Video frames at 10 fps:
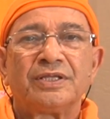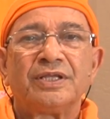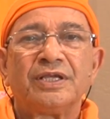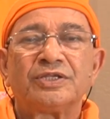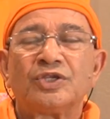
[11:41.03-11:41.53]

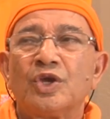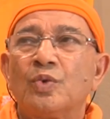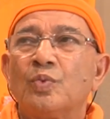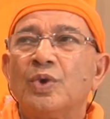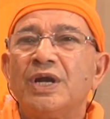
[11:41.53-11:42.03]
This
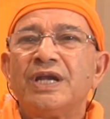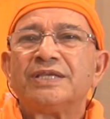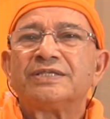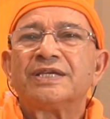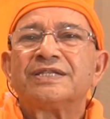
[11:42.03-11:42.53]
world
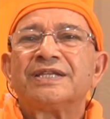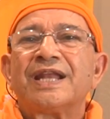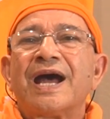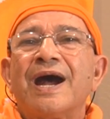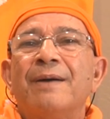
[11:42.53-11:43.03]
is just
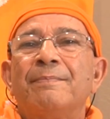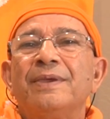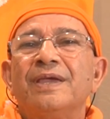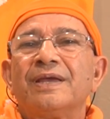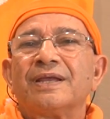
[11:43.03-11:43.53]
an
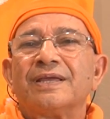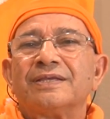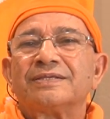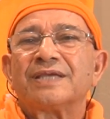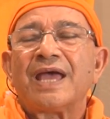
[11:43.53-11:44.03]

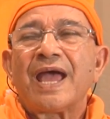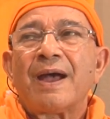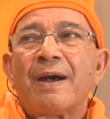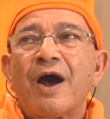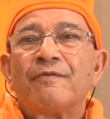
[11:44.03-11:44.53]
appearance
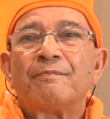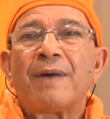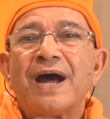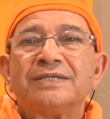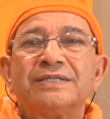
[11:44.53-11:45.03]
of
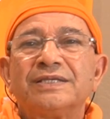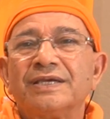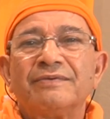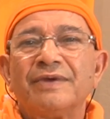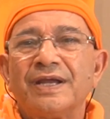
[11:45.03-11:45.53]
passing
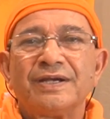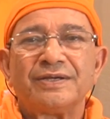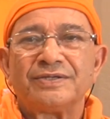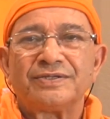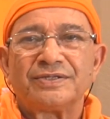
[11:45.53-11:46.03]

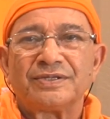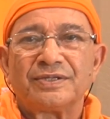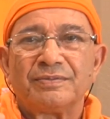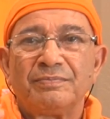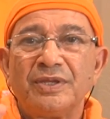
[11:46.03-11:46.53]
events.
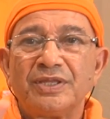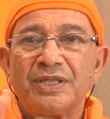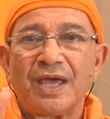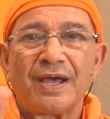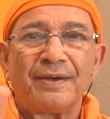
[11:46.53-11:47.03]

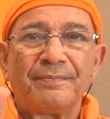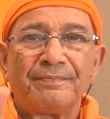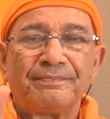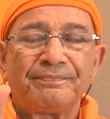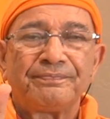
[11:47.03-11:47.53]
Mithya.
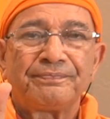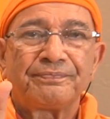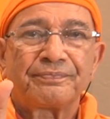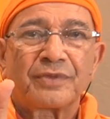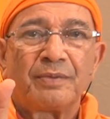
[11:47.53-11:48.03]

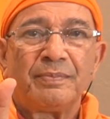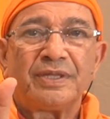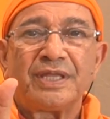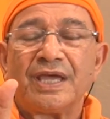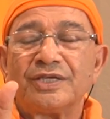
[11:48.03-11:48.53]

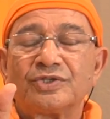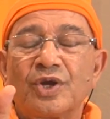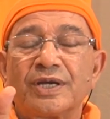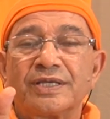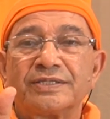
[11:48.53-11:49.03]
Mithya is
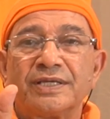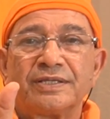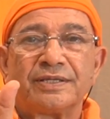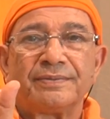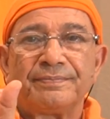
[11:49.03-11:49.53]
not
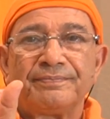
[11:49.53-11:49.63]
asat.